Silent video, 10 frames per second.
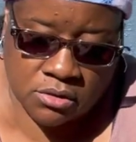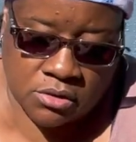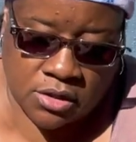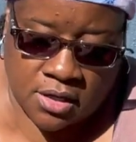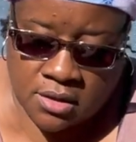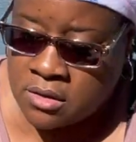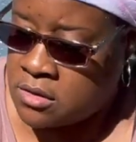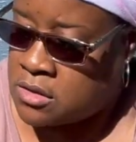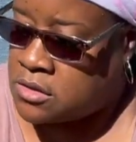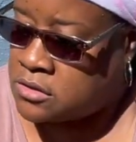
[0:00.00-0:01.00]
Okay,
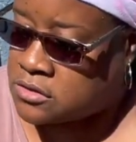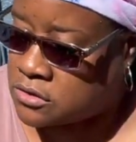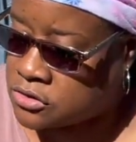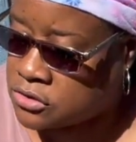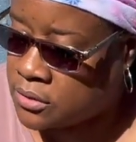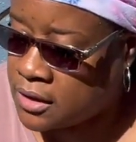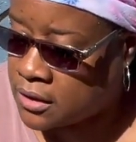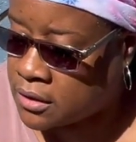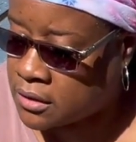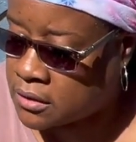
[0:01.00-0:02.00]
so 2
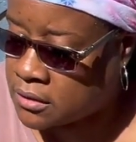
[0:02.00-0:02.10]
here.